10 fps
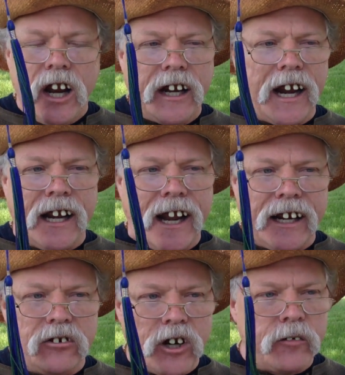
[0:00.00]
kind of like
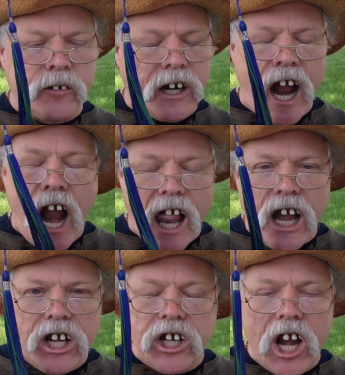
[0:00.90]
going off to
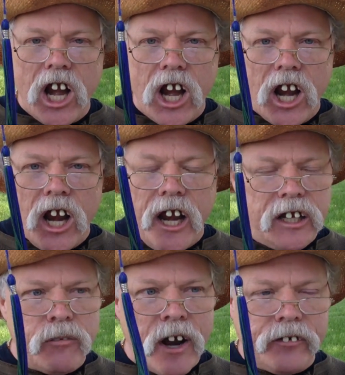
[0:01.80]
college, and
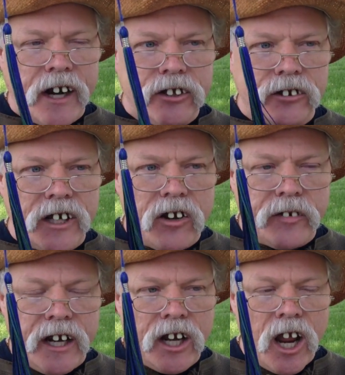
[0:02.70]
you might find yourself
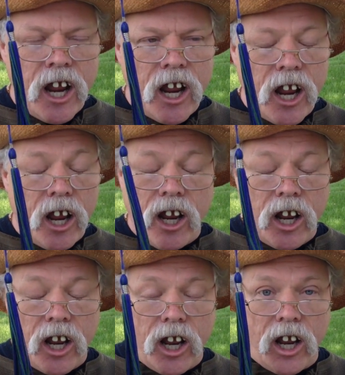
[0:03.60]
in
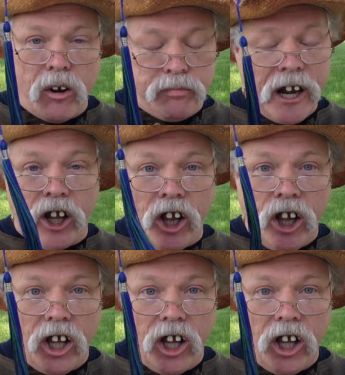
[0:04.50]
a pickle.